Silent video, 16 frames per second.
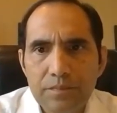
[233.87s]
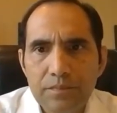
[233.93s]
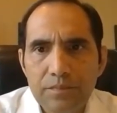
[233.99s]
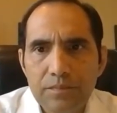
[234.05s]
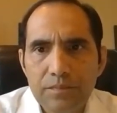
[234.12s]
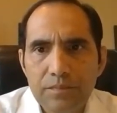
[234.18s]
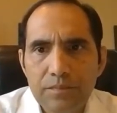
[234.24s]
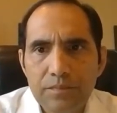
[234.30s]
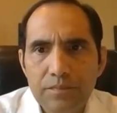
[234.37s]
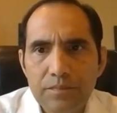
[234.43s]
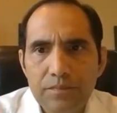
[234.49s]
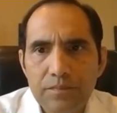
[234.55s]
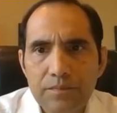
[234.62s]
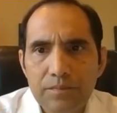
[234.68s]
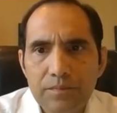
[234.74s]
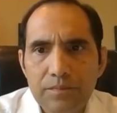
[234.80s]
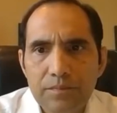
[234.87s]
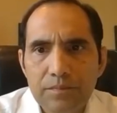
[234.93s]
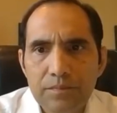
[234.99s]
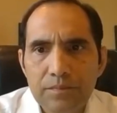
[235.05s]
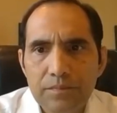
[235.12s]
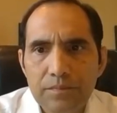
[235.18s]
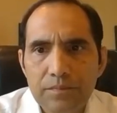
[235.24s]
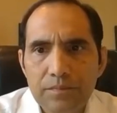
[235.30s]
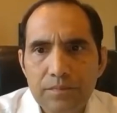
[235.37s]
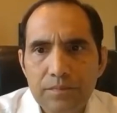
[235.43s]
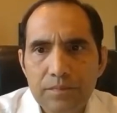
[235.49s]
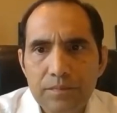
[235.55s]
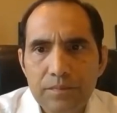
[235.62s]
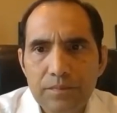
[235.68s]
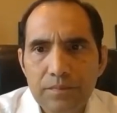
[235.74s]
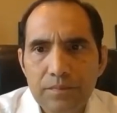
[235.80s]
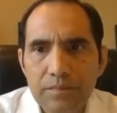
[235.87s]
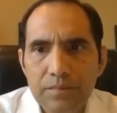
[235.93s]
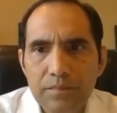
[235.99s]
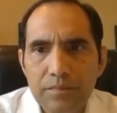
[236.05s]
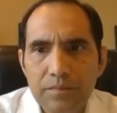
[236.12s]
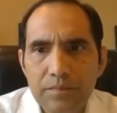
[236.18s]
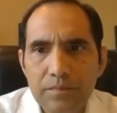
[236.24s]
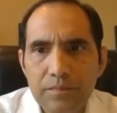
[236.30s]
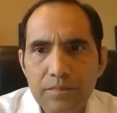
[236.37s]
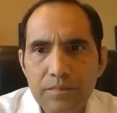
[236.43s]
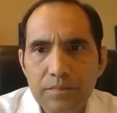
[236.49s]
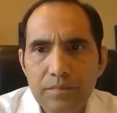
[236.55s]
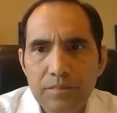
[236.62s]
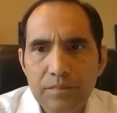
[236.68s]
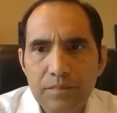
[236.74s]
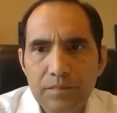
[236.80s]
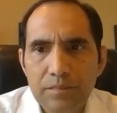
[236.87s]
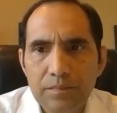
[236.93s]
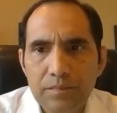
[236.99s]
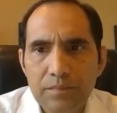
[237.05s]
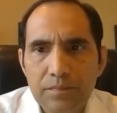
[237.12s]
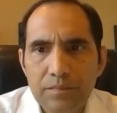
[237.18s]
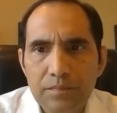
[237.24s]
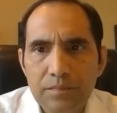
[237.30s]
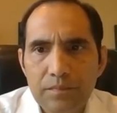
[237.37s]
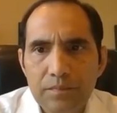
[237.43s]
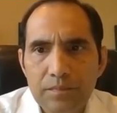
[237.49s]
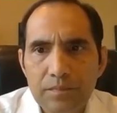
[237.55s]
(not speaking)